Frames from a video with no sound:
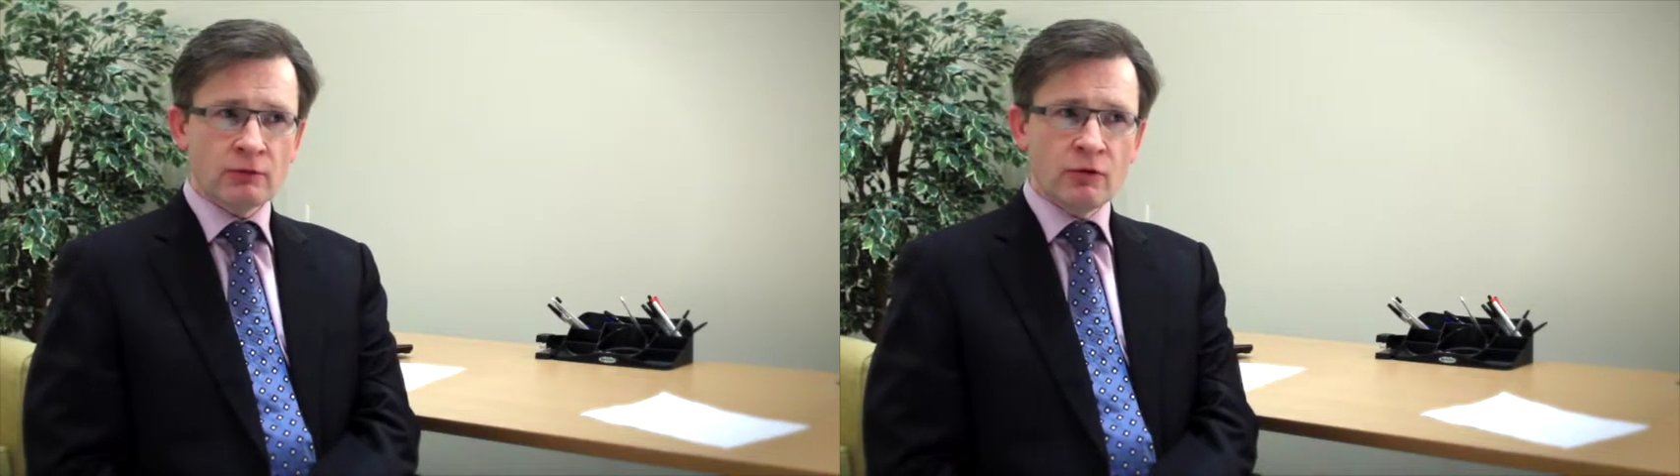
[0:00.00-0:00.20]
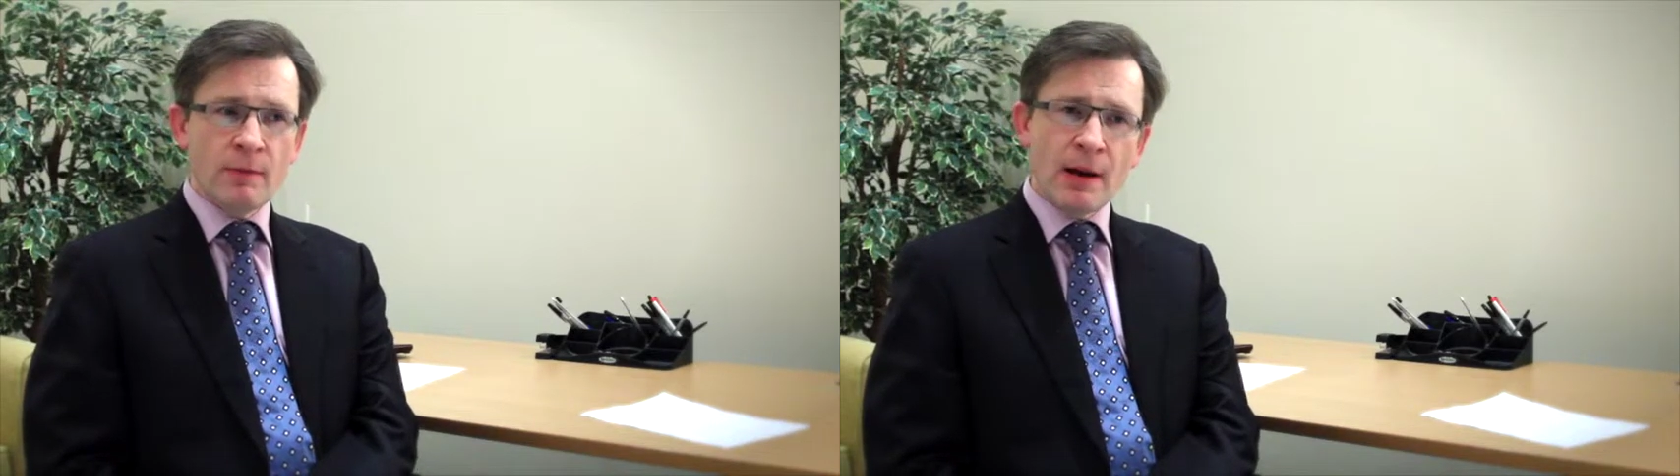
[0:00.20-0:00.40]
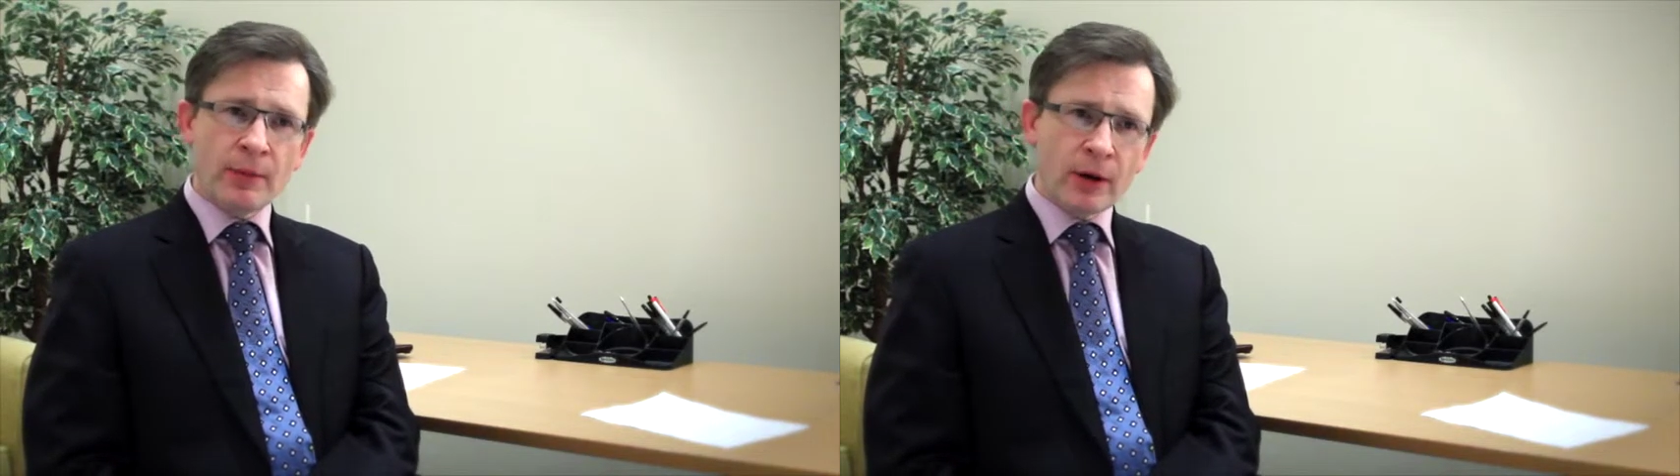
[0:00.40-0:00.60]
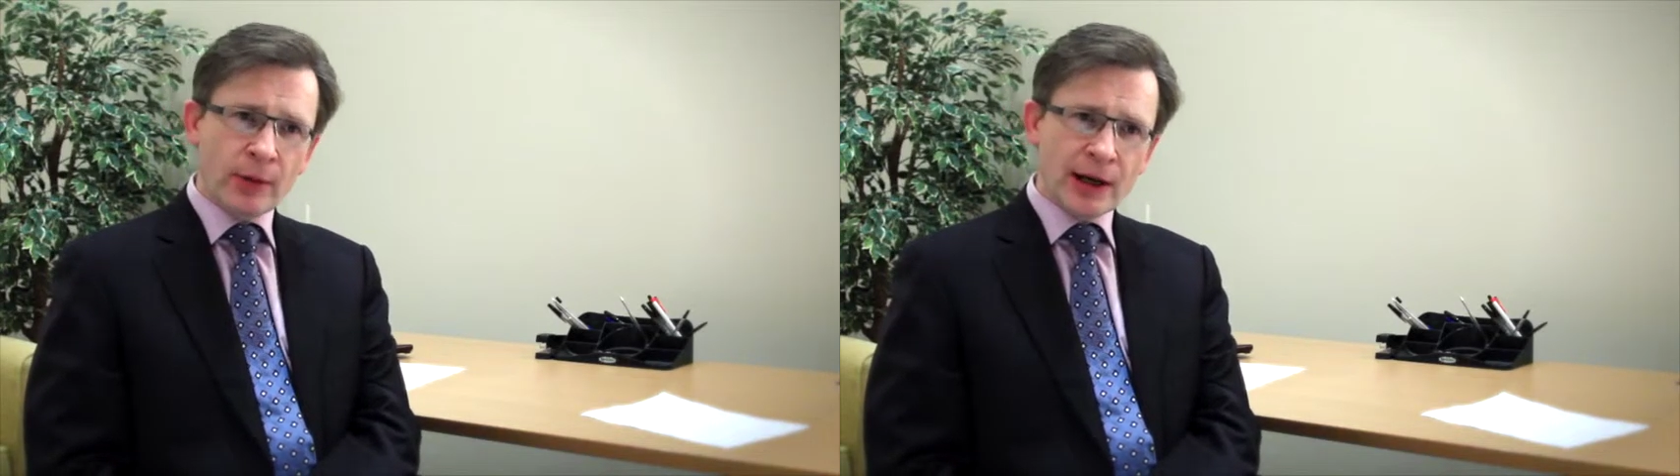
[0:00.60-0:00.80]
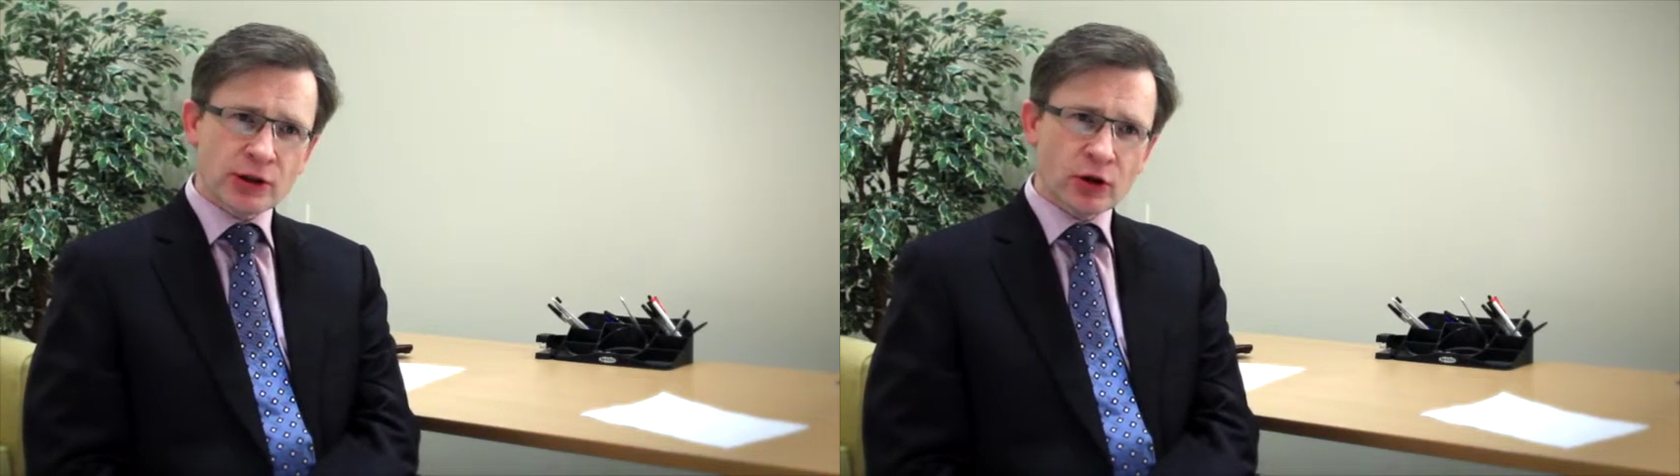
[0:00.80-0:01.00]
Remember, a
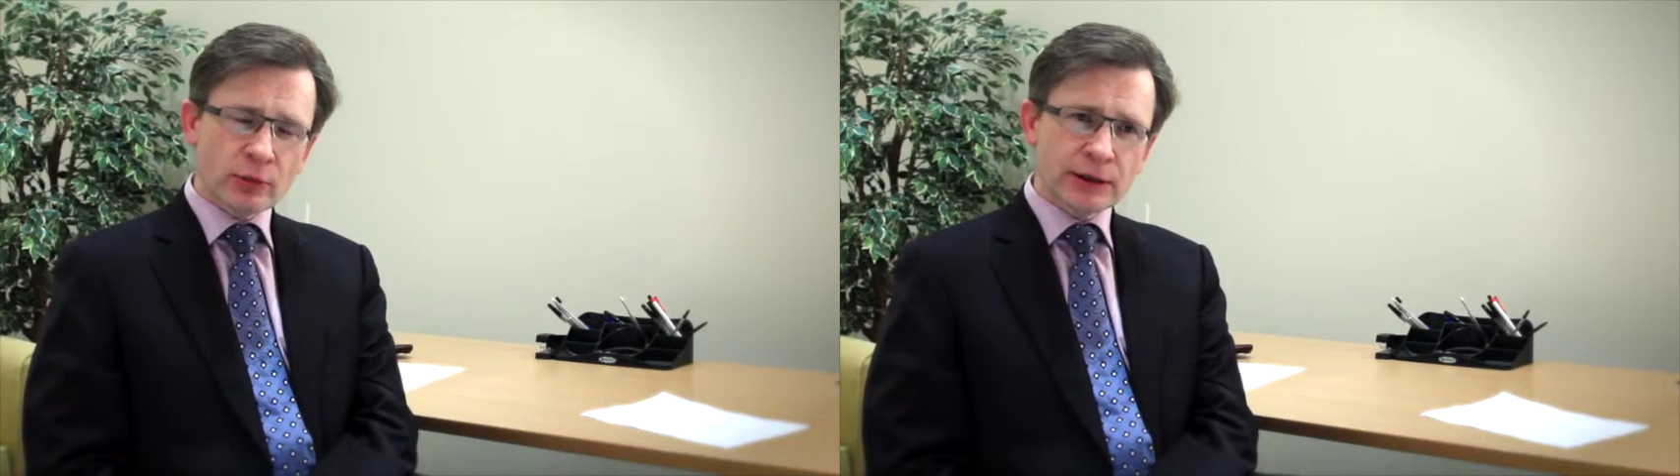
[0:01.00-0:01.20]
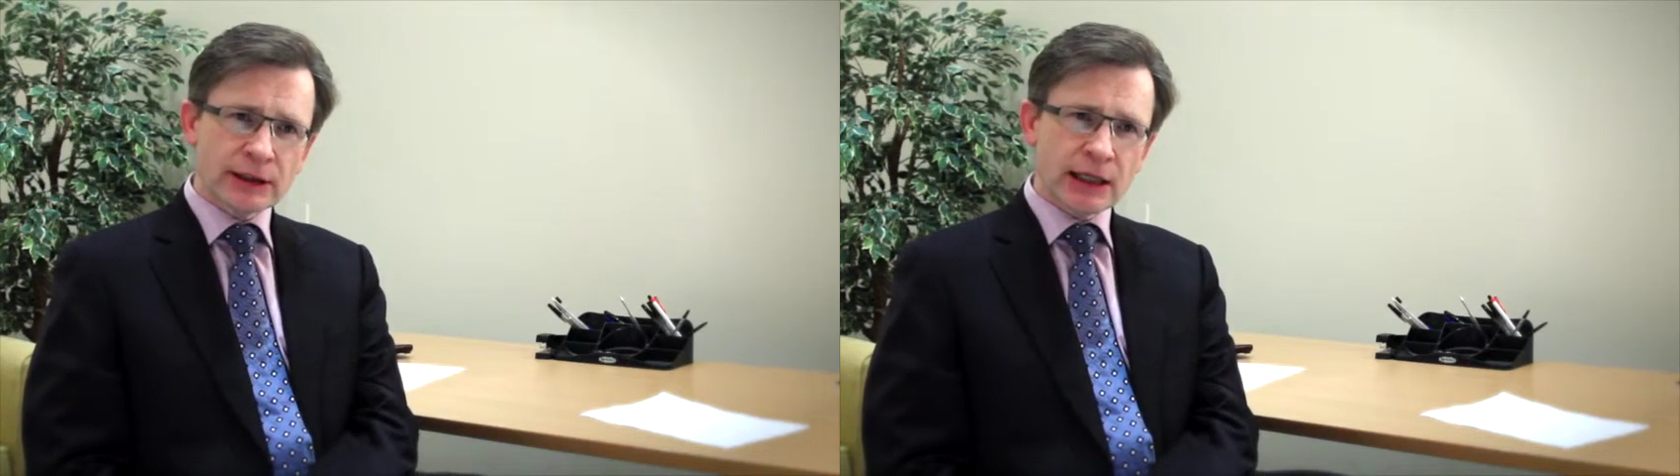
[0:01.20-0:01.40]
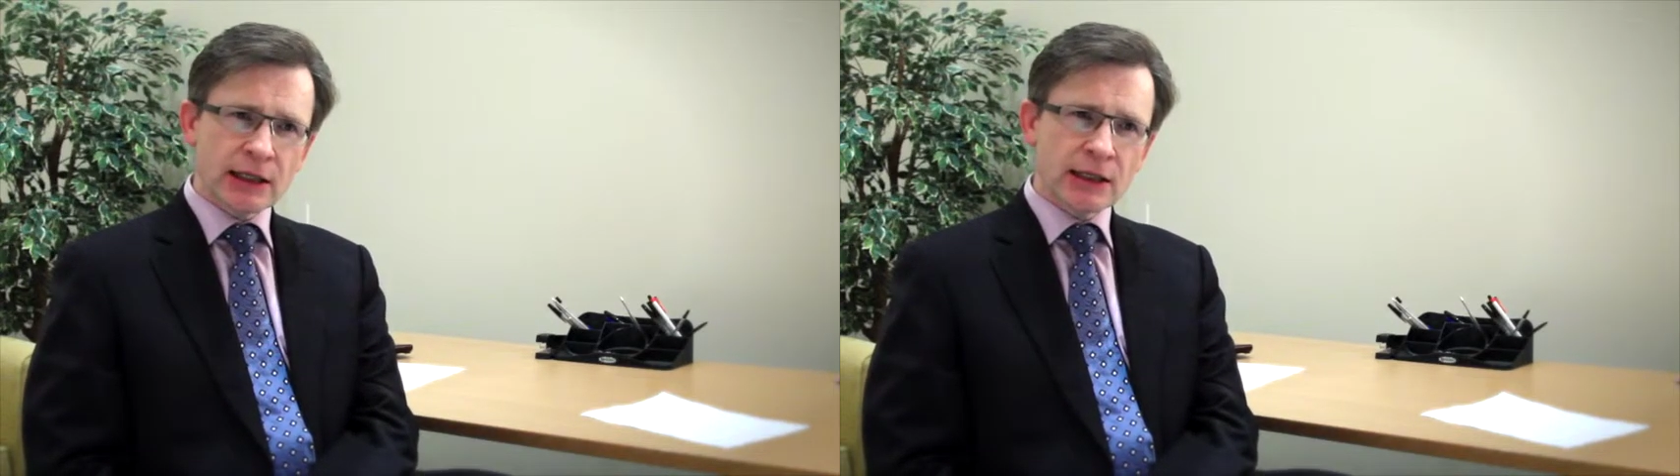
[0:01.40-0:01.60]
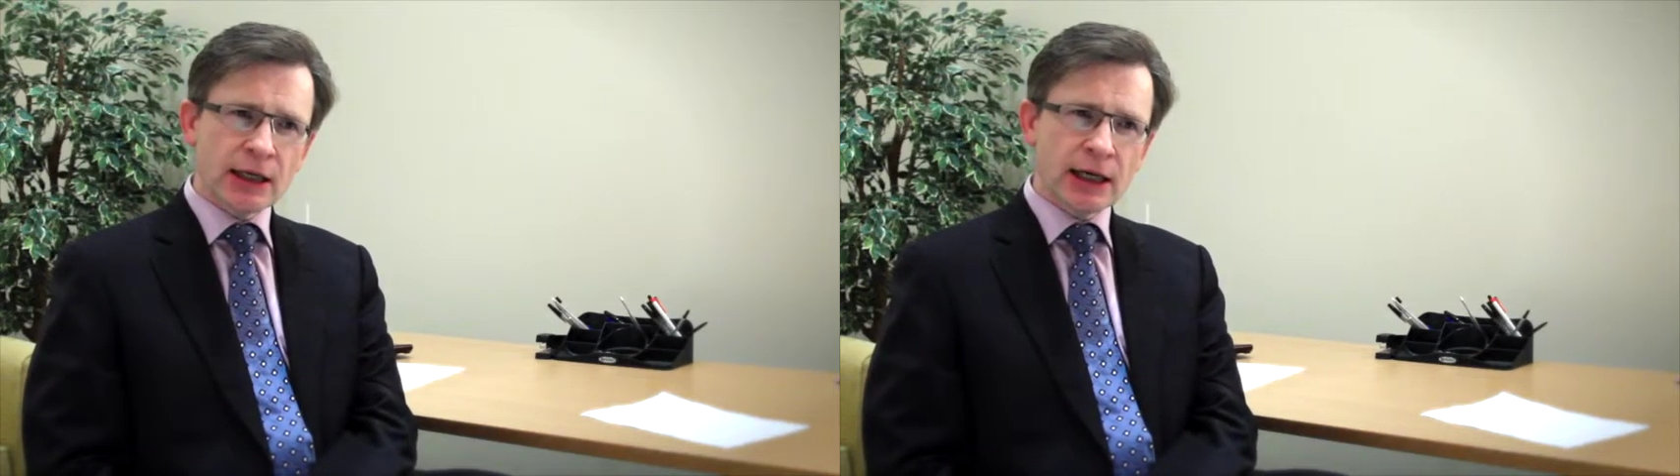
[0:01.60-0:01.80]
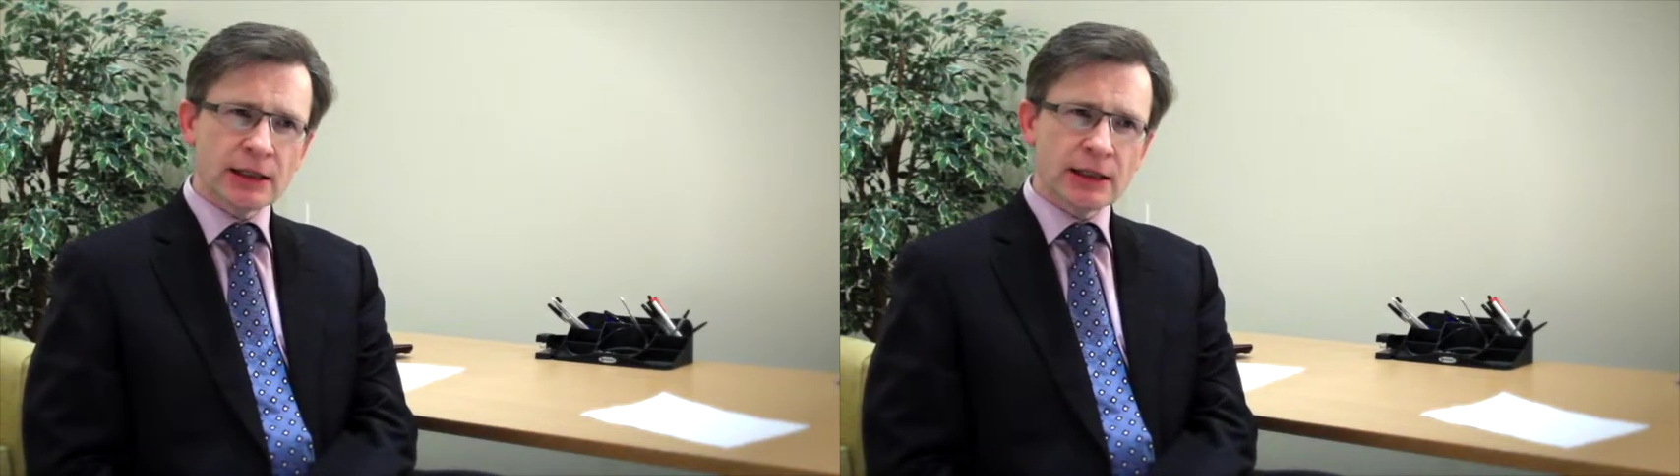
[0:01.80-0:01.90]
breast augmentation